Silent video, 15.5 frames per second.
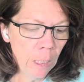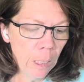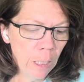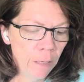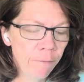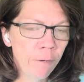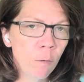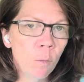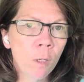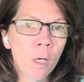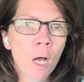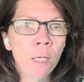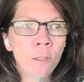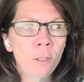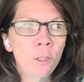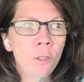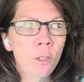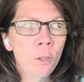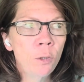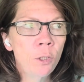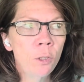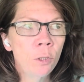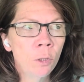If it were
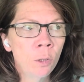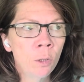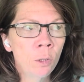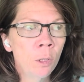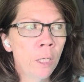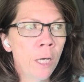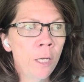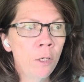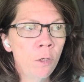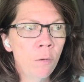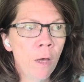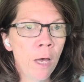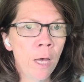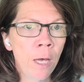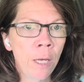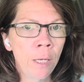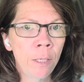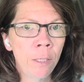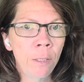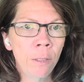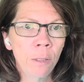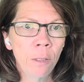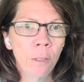constitutional and you
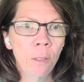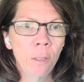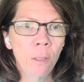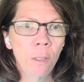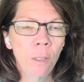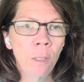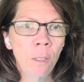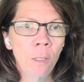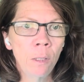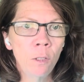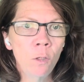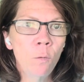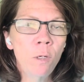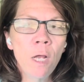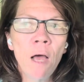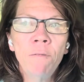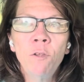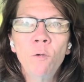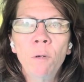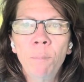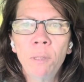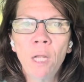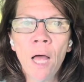had, you would have to
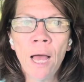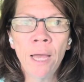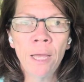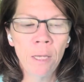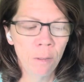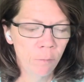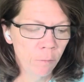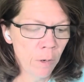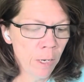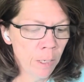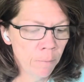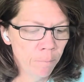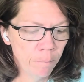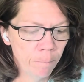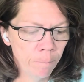apply, right?